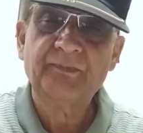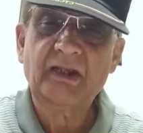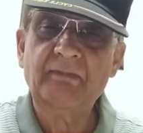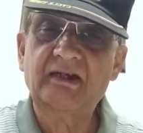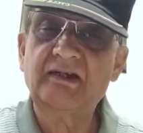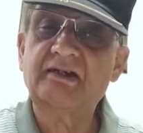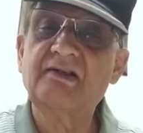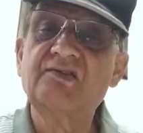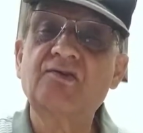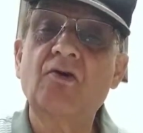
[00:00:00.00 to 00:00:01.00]
but it has
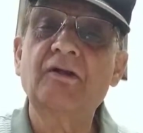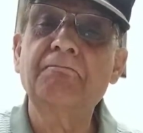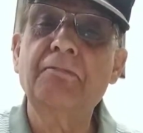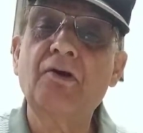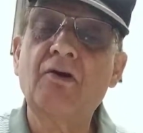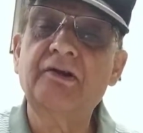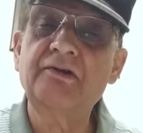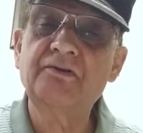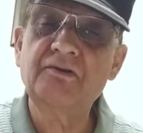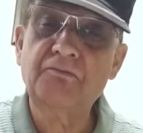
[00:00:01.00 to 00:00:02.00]
gone beyond
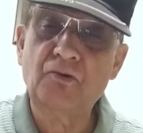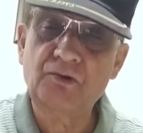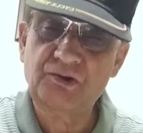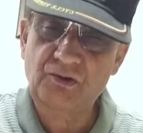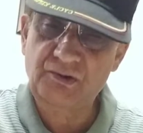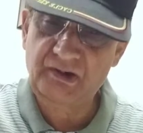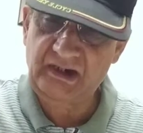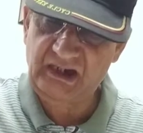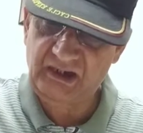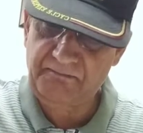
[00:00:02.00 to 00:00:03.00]
into the bones also. It
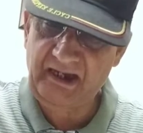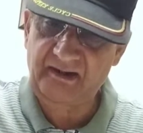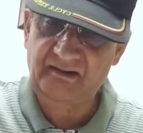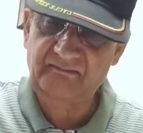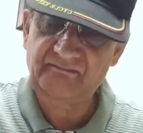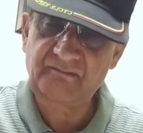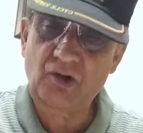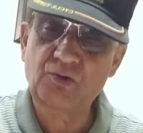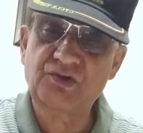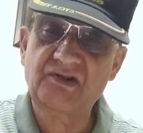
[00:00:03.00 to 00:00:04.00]
has spread
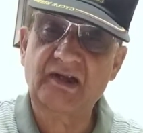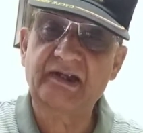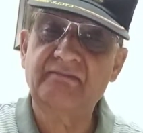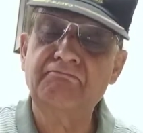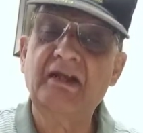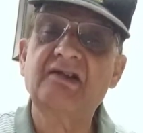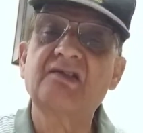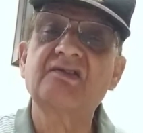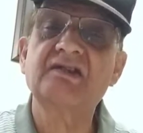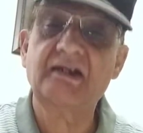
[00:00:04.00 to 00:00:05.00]
outside,
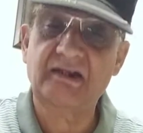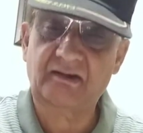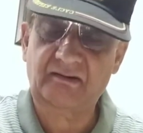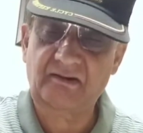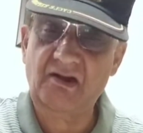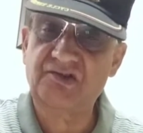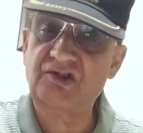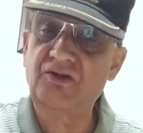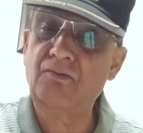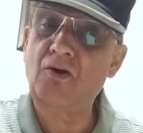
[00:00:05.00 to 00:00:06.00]
metastatic
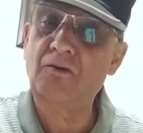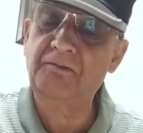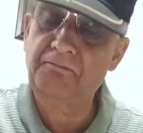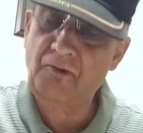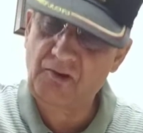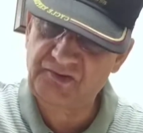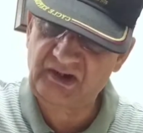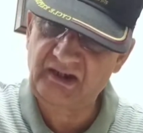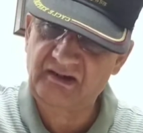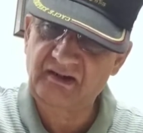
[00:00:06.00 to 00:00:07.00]
carcinoma of the
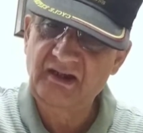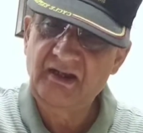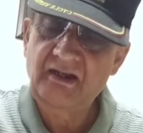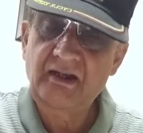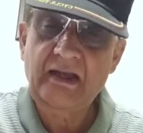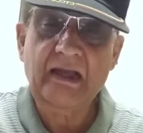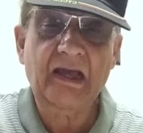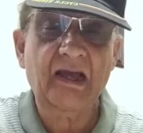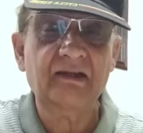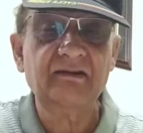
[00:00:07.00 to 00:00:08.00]
prostate.
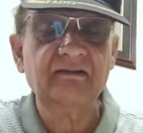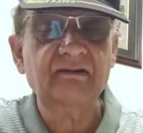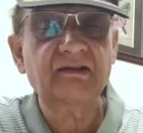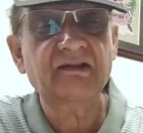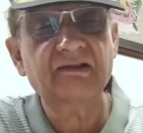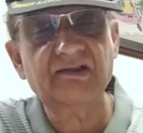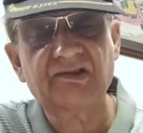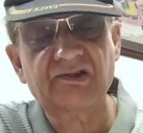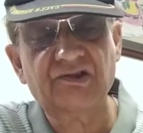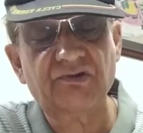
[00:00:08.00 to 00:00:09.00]
And in this
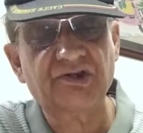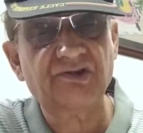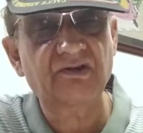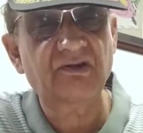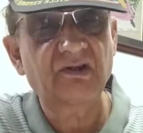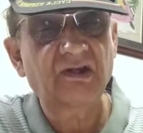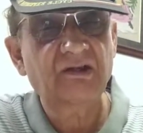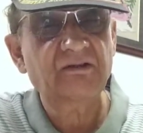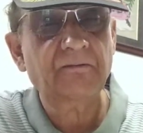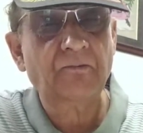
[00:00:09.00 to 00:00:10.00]
situation,
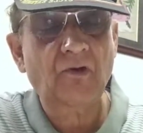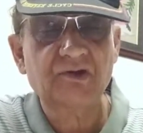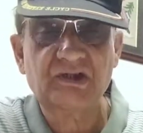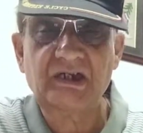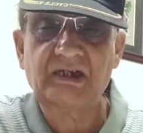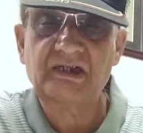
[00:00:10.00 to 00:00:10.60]
the prostate